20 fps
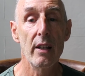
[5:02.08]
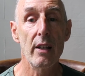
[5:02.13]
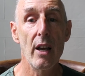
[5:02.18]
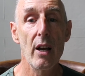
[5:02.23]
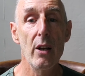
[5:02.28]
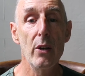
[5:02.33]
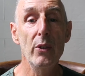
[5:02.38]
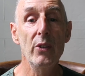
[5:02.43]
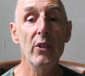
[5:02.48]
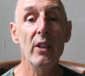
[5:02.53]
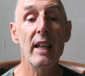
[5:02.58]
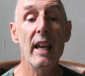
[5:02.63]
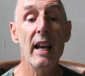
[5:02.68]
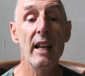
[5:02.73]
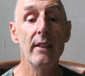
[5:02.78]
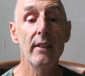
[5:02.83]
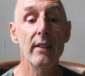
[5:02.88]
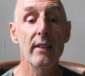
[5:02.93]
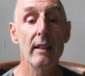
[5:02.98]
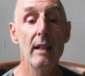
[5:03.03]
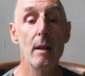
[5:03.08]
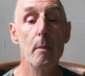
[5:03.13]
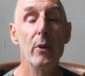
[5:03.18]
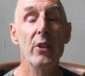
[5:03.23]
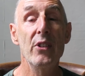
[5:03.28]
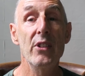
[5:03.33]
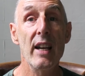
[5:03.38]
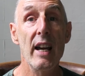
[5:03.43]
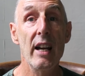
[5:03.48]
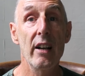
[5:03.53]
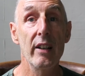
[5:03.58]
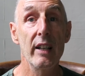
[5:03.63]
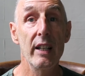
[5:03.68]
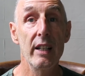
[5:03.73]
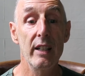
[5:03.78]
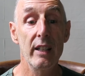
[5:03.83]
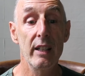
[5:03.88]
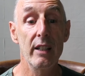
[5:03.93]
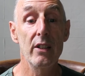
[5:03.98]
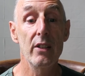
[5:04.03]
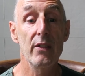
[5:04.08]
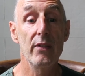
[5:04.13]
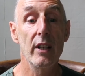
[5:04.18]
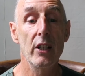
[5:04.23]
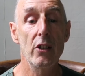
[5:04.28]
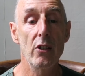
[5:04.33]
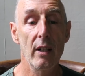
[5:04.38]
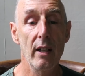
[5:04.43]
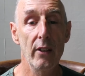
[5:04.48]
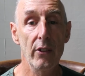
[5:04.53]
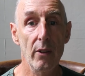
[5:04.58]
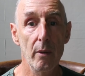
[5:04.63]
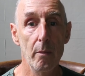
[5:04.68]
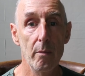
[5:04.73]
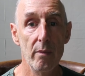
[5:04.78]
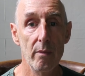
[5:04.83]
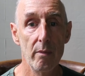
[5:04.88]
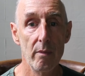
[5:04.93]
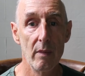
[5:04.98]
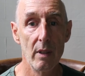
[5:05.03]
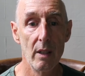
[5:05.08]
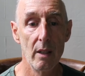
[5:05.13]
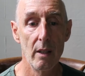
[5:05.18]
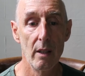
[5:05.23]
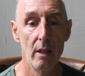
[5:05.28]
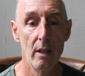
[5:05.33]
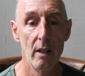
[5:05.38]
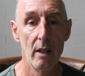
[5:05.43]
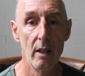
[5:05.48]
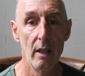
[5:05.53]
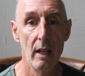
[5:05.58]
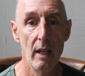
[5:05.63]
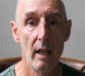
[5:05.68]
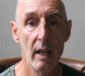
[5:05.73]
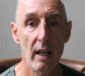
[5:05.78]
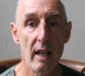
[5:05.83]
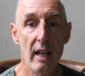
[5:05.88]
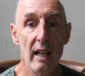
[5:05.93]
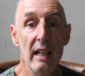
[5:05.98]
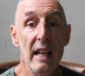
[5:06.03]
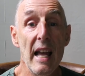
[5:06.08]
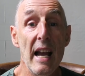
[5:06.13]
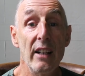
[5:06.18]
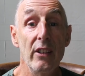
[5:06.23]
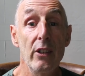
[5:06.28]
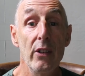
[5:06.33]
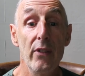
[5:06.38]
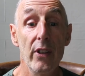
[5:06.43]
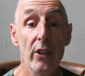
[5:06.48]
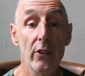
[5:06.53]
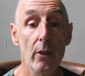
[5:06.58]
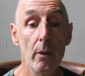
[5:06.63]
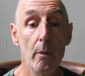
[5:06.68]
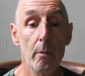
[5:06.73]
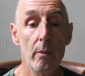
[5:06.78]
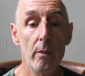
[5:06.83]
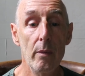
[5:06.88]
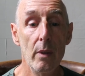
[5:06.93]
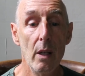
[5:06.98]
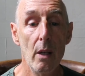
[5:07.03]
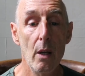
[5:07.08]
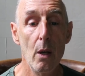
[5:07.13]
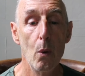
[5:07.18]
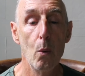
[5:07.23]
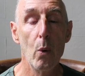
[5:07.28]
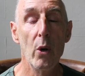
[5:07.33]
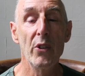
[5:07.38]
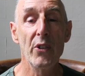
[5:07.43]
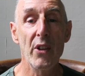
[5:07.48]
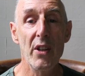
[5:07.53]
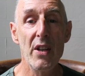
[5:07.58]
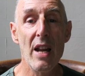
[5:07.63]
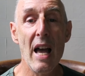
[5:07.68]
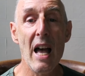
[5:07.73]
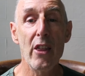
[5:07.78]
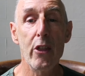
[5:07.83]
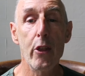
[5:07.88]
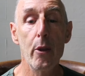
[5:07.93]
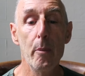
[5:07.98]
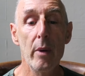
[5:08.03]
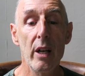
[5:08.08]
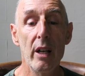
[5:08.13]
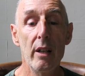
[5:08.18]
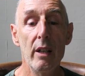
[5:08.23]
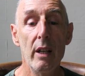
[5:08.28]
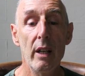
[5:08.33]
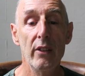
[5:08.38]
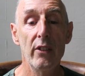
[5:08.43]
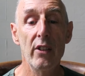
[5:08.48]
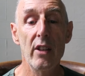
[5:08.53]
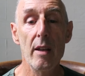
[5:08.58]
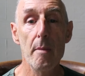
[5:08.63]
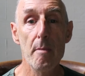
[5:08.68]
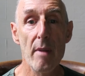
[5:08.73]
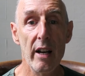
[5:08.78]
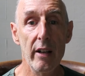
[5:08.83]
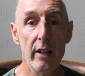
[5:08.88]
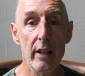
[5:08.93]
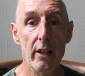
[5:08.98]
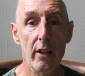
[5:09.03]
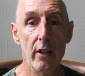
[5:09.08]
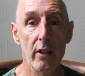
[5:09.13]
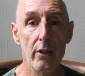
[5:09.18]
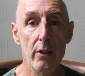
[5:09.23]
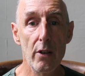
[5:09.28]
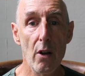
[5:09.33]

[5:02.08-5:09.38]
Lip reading: goes against libertarian individualism. Collectivism was anathema to the American